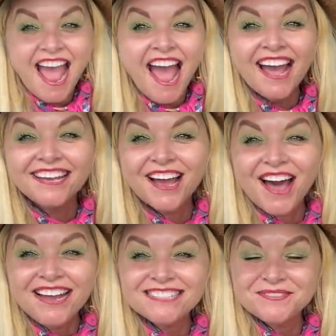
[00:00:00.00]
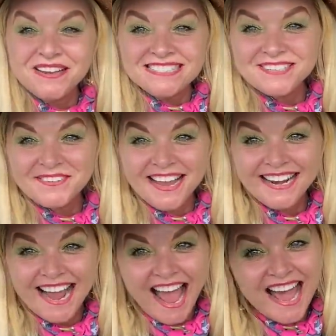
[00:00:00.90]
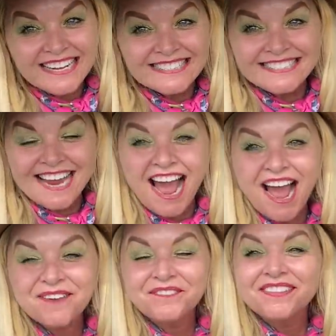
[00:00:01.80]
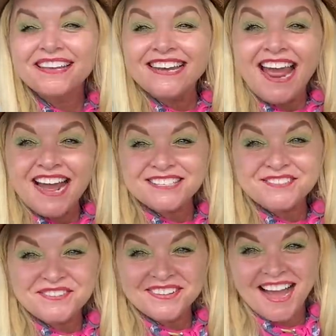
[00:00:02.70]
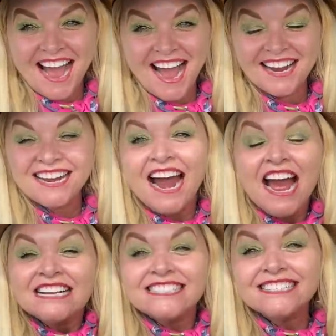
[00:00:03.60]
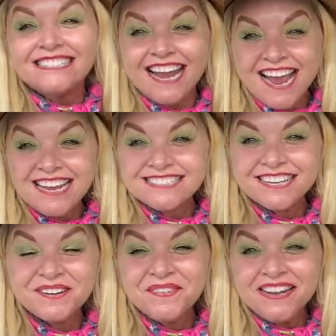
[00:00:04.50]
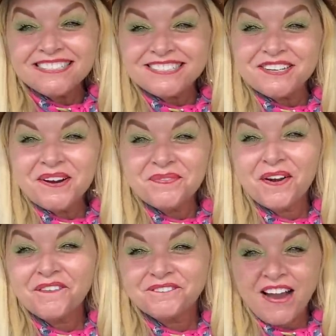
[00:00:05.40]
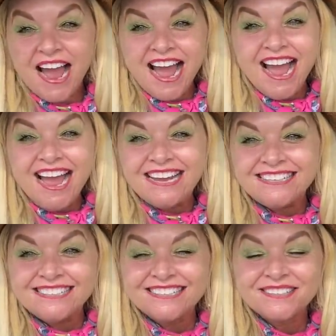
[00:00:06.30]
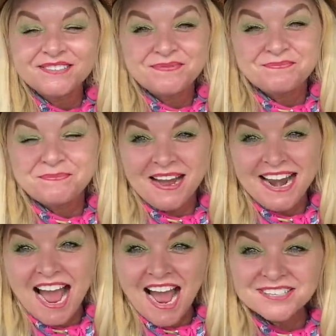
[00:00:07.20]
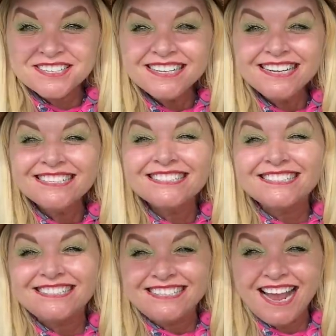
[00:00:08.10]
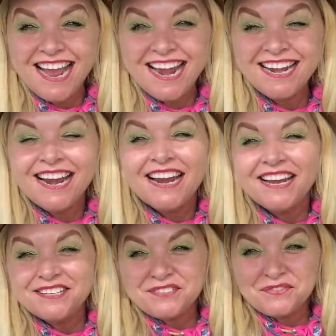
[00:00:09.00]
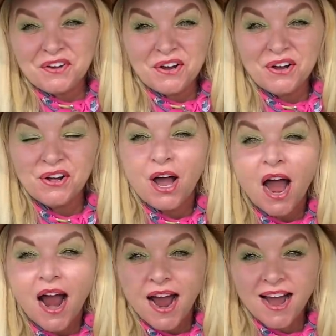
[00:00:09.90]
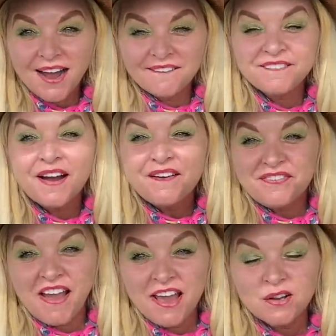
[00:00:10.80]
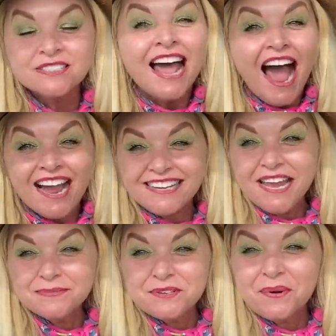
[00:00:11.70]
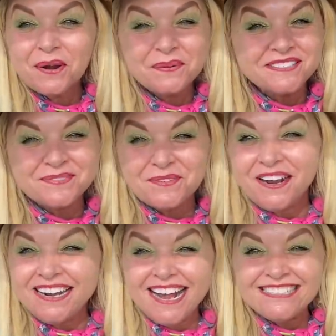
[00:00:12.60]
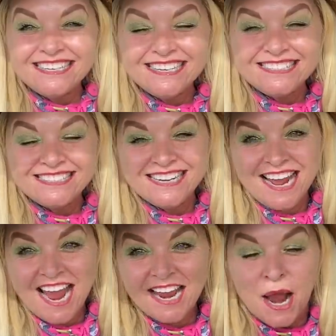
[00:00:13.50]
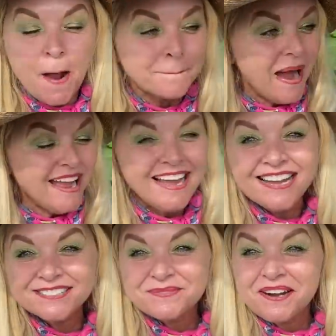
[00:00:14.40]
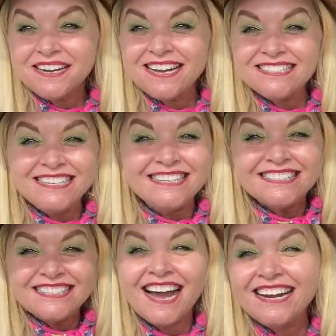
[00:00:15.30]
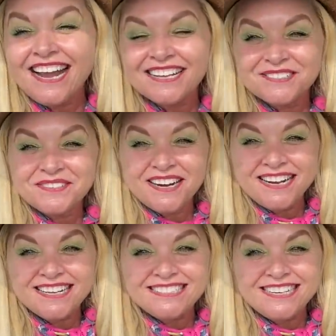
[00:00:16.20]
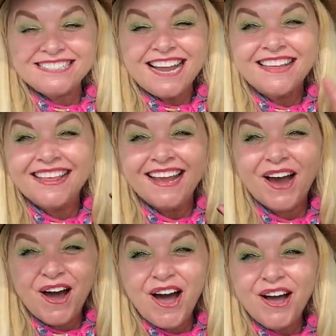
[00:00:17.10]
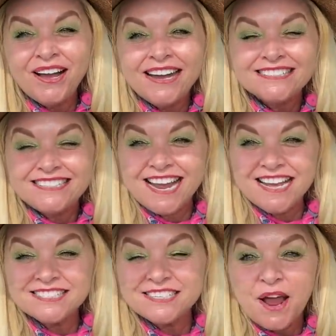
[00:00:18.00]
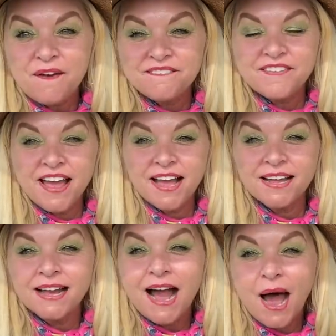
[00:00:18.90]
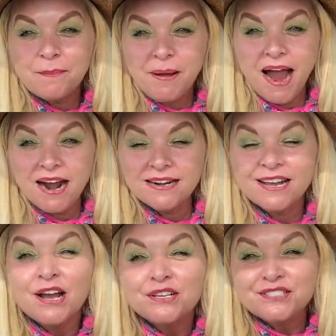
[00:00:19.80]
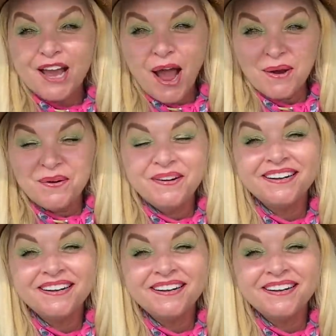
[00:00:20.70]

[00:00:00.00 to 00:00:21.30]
Hey y'all, it's me Savannah and it's time for the next vlog. Today's gonna be super fun! But actually, today is full of fails. I came to work with some great ideas today. Mike had some great ideas, Donnie had some great ideas, and they all just fell apart. So,